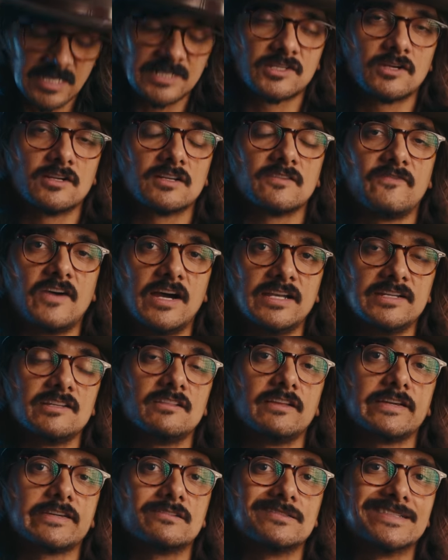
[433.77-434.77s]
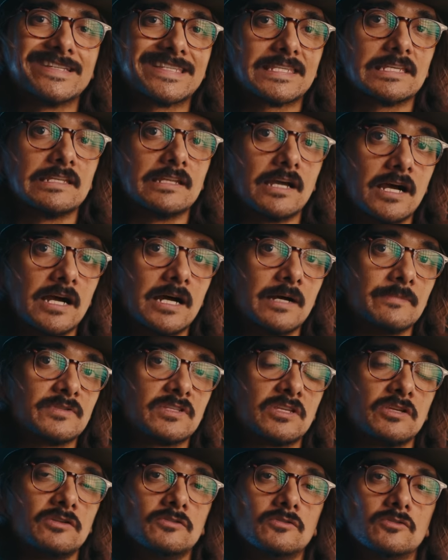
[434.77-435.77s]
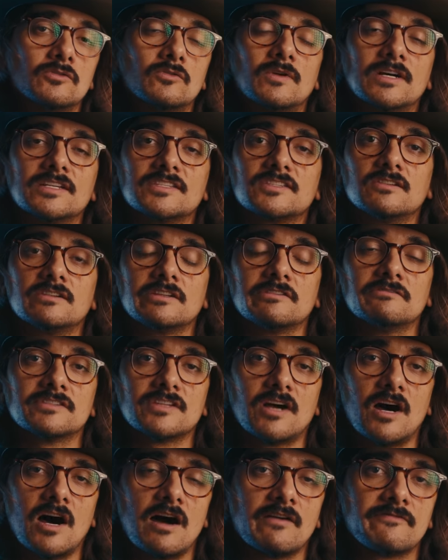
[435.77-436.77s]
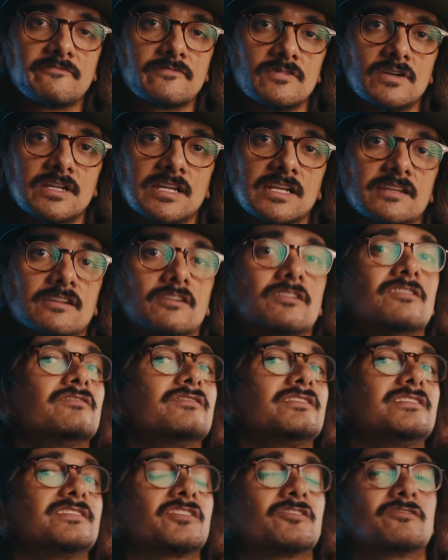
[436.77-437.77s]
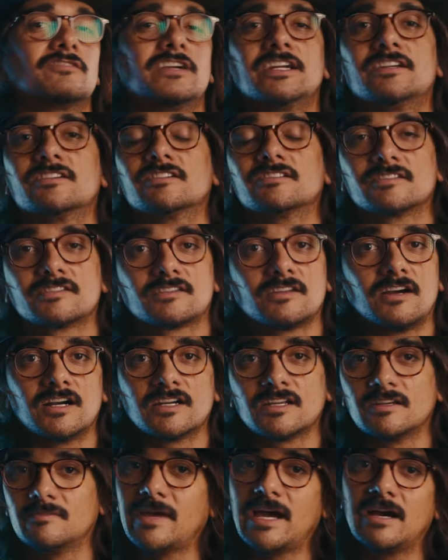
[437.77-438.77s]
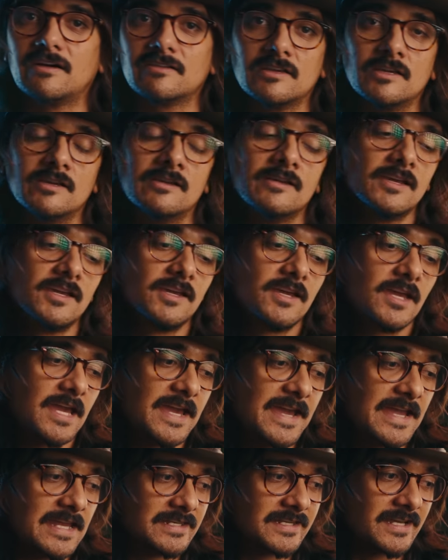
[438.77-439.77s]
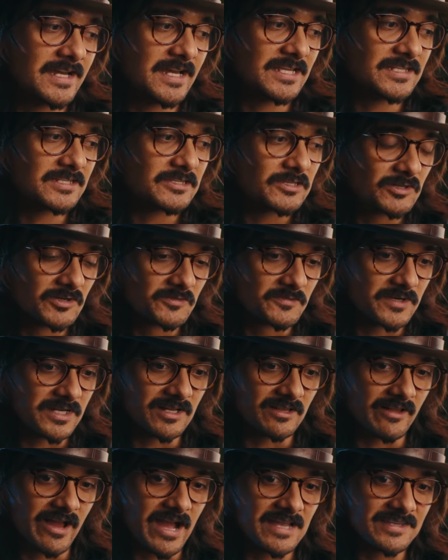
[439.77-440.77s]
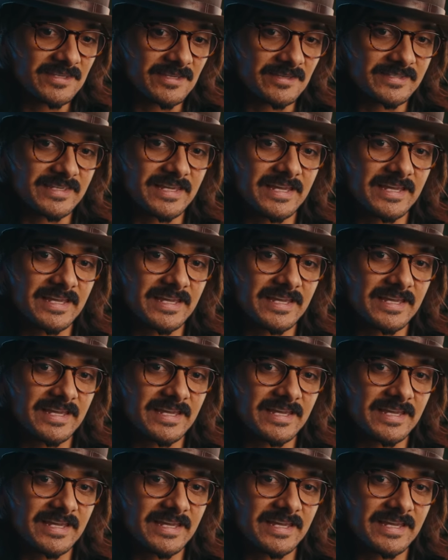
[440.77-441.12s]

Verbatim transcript: I started to finally like listen up to what Sony was offering and all these creators talking about it. And uh, I soon realized I was